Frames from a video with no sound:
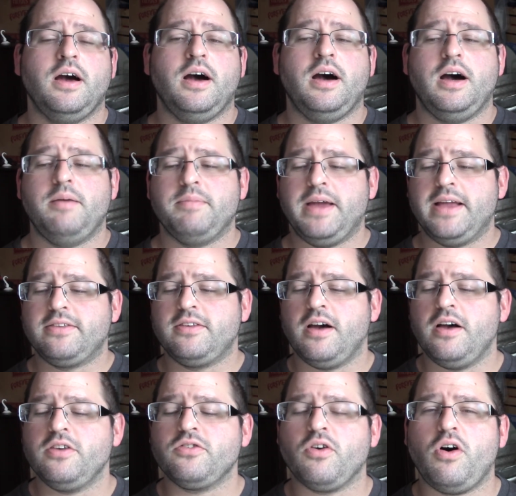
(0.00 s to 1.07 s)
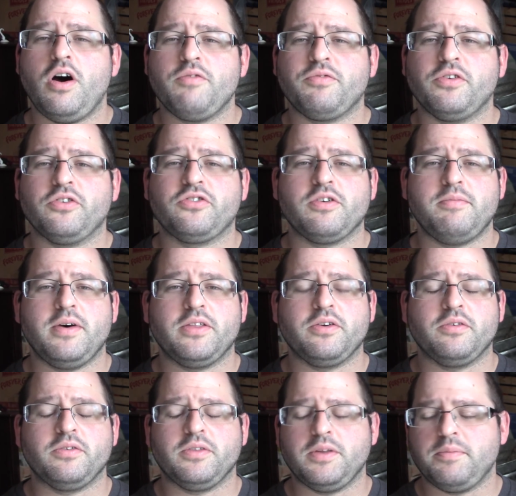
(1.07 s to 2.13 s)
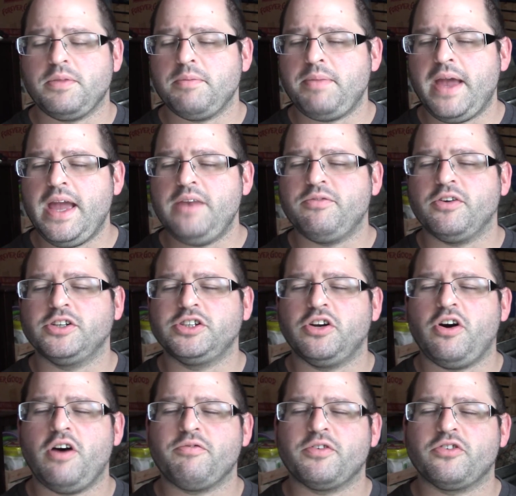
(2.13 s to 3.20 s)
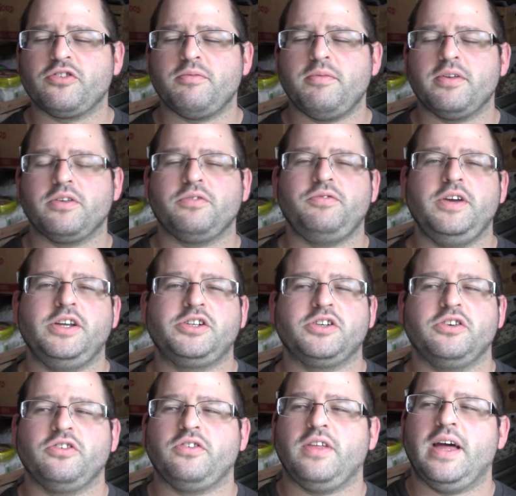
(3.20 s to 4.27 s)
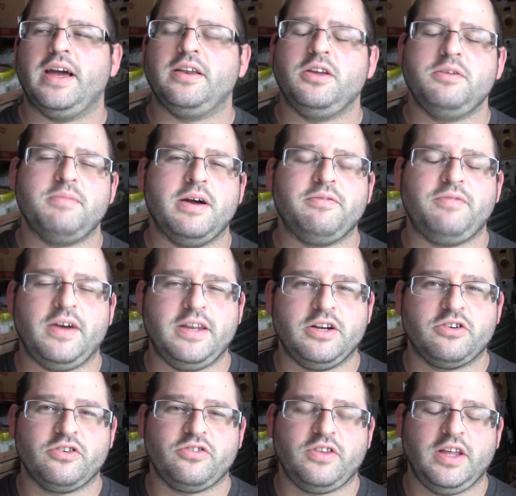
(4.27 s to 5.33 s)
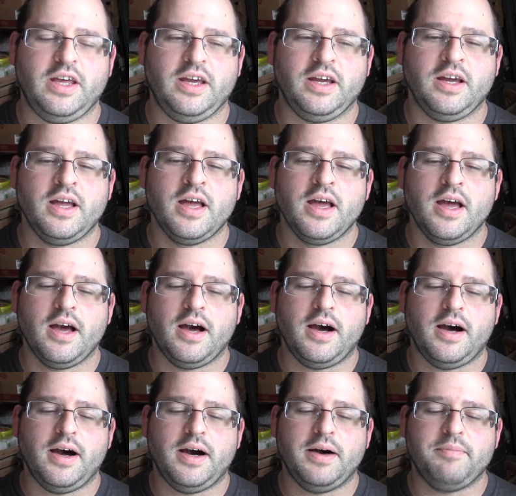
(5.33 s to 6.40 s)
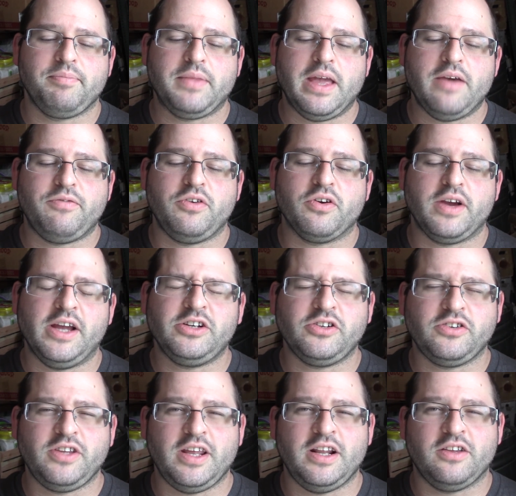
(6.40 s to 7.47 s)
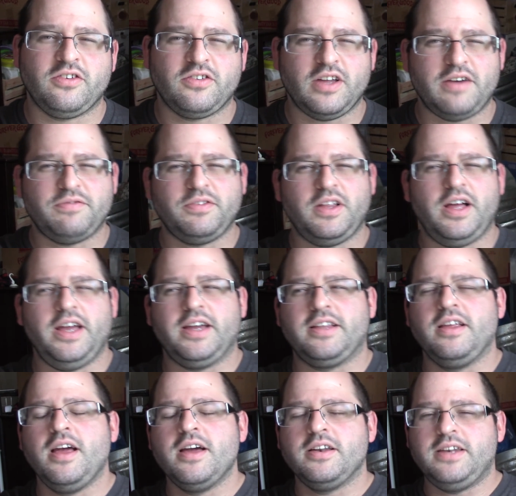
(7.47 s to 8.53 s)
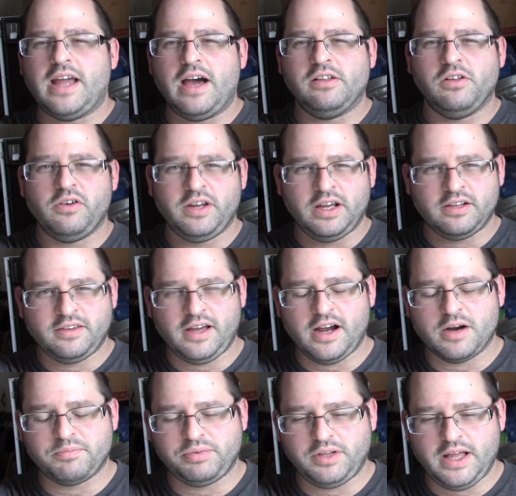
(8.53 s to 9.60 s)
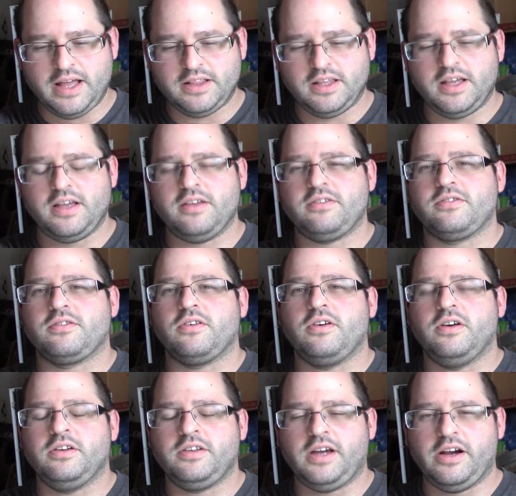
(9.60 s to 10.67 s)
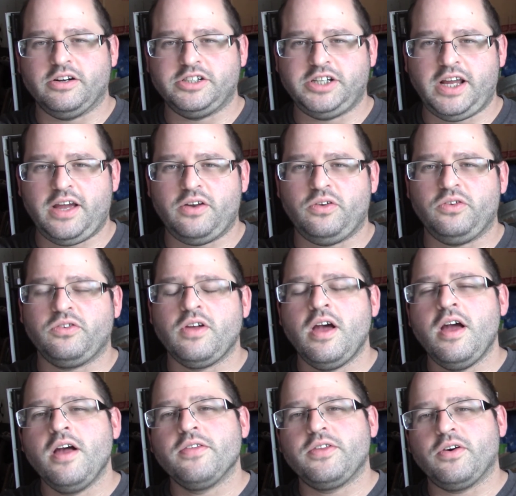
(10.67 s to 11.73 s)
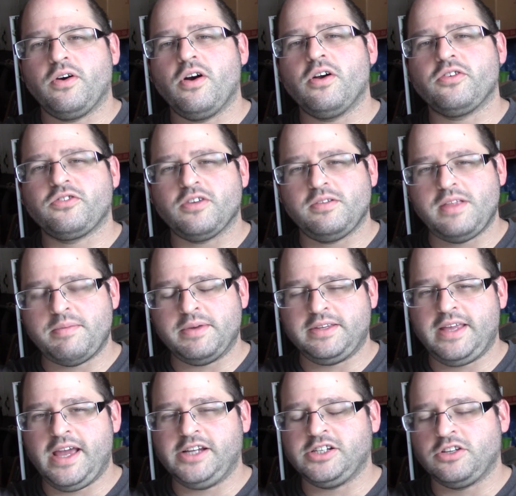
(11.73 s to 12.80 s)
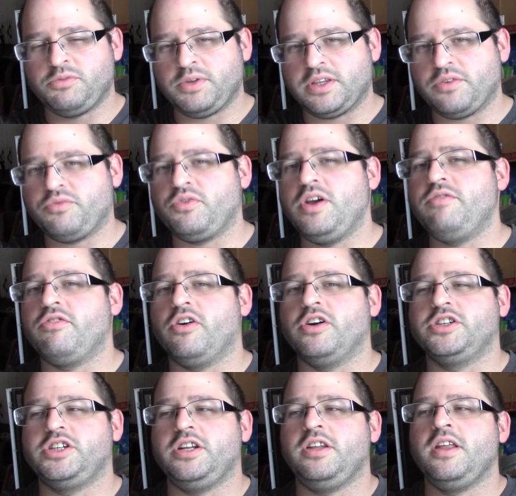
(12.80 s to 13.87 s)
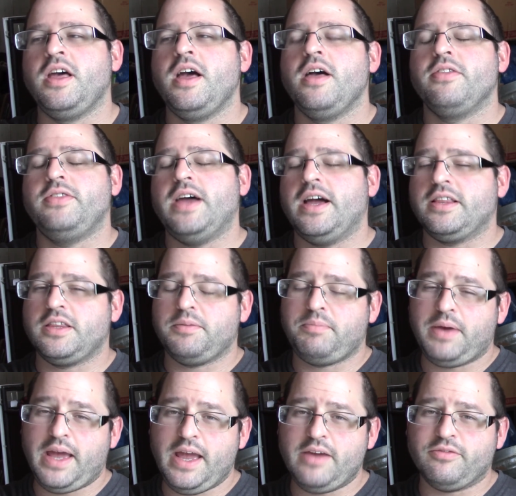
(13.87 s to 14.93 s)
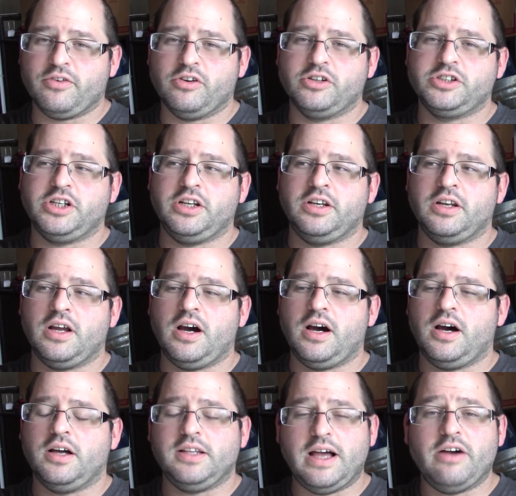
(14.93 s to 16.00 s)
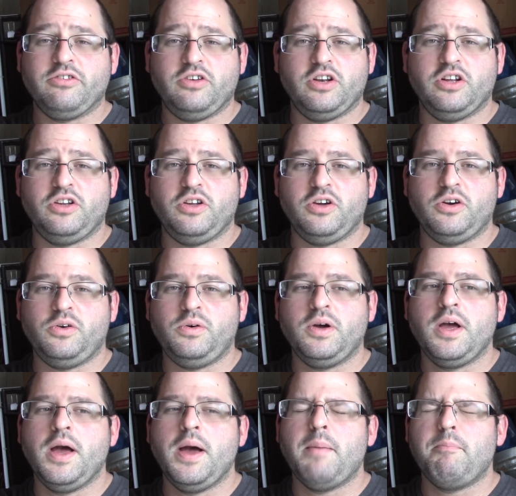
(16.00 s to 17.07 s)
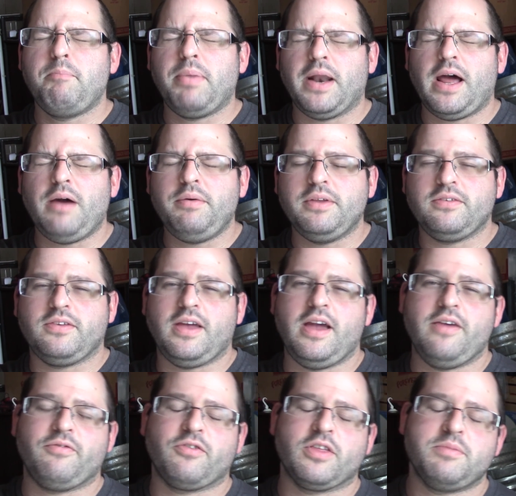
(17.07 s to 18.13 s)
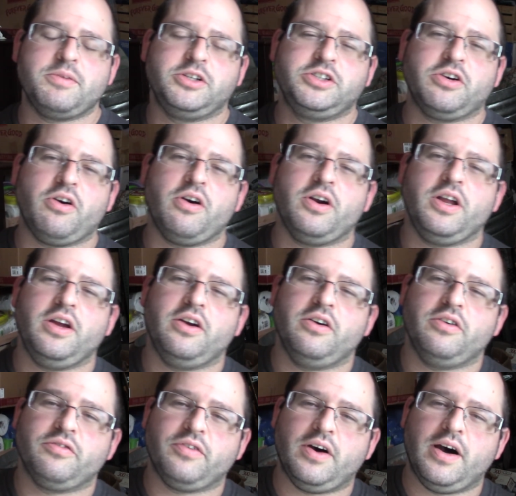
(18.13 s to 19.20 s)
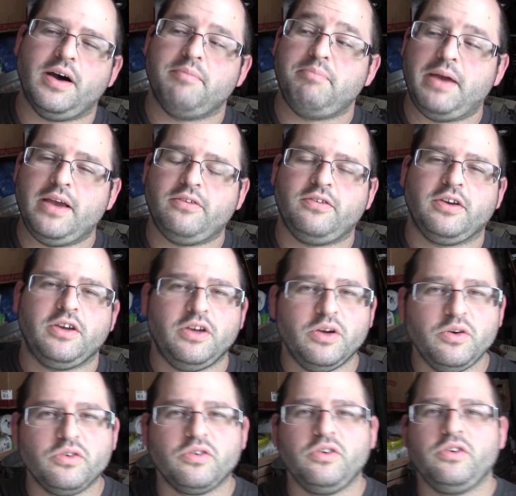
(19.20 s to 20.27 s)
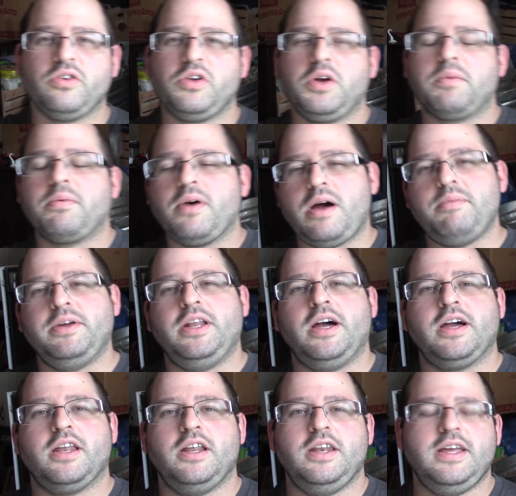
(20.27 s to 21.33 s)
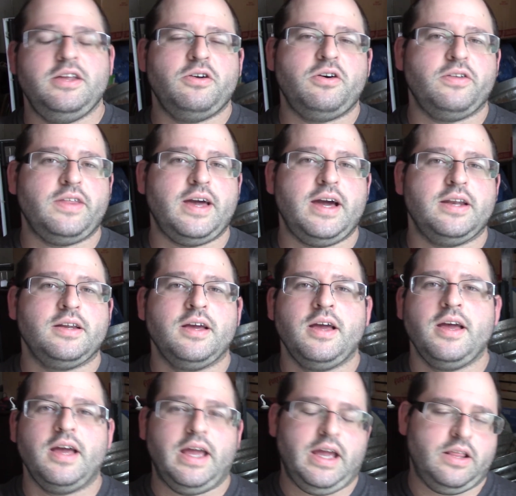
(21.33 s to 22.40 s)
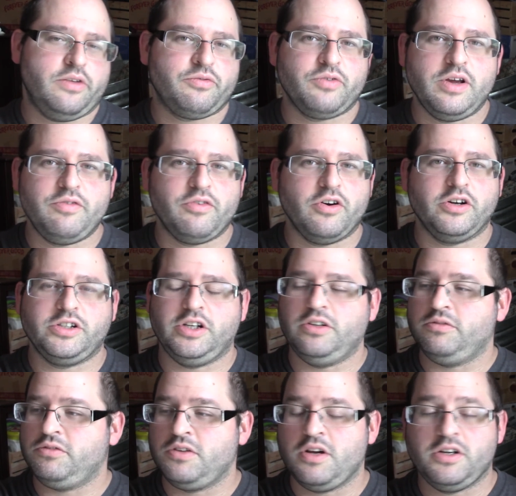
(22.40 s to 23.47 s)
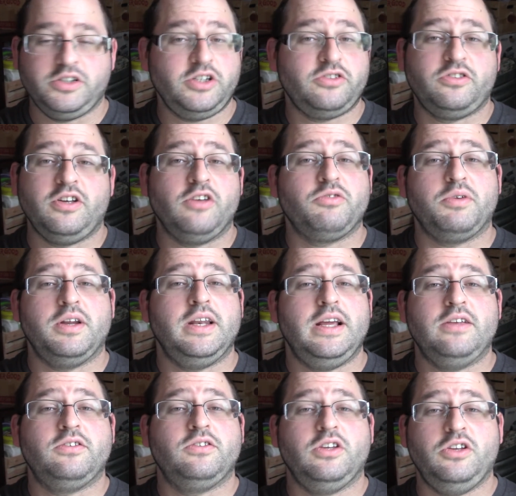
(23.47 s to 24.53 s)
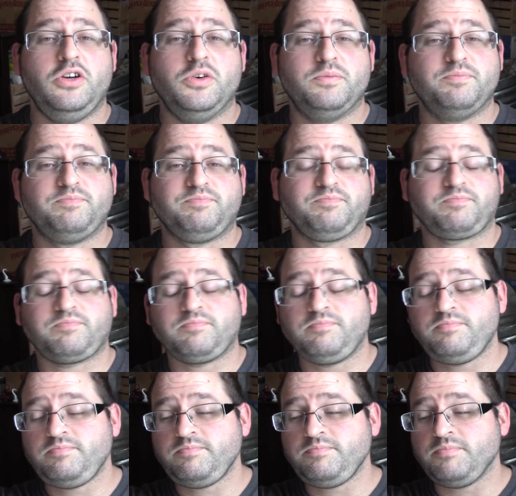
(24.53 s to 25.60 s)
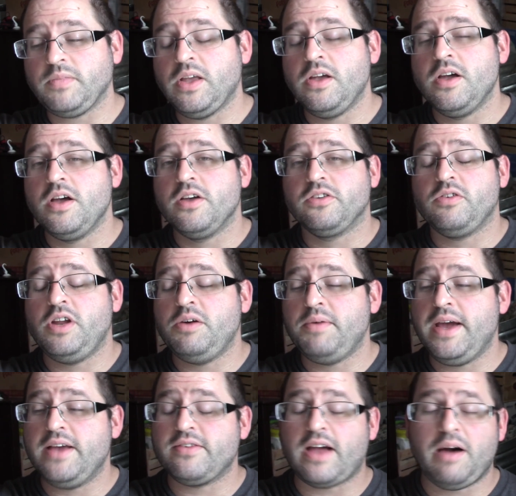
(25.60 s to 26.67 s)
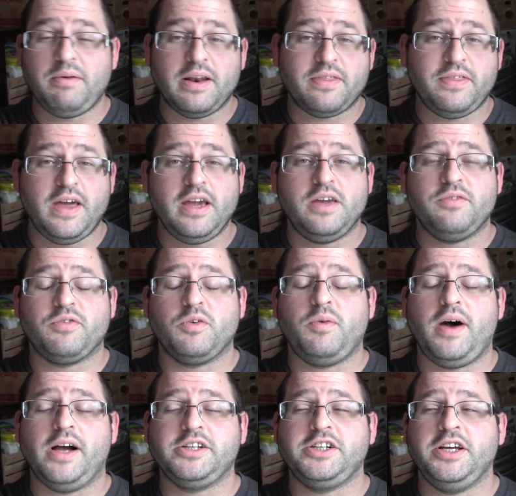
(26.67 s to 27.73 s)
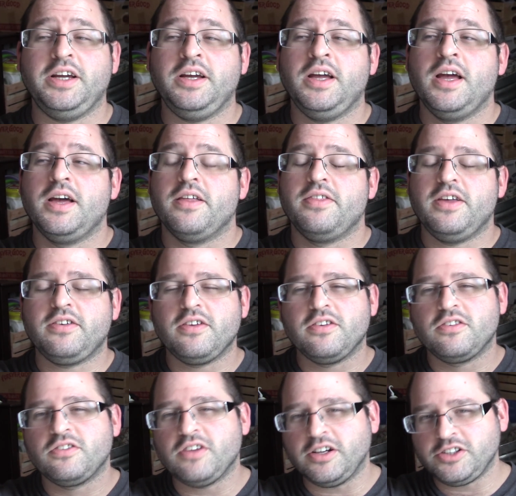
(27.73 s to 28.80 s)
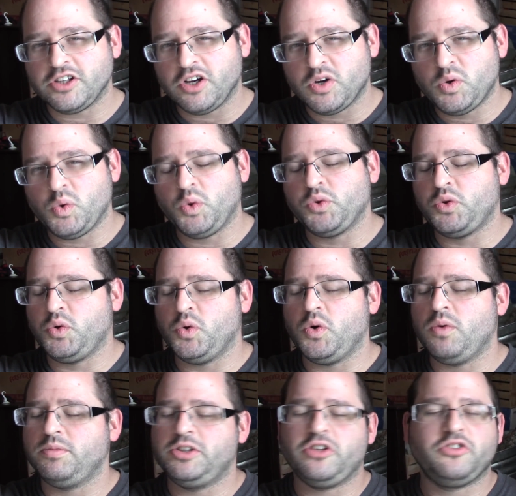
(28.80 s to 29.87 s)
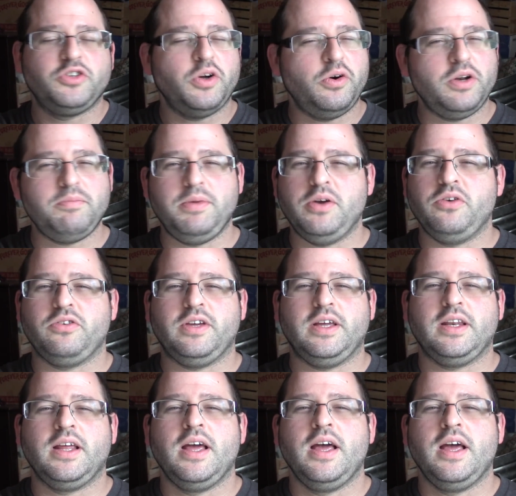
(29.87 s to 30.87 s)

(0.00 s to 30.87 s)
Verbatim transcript: Um, it does offer some other, the, the paid version offers some other features that you might find interesting. Um, if you're interested in stuff like downloading entire playlists or entire channels, there are some limitations with the free version that the pay version uh, allows you to do. But I would say for the majority of uh, basic users, you're probably not going to need all that, and the free version just does what it needs to do. So anyways, I want to thank you for watching. This is such a cool tool. Just don't abuse it.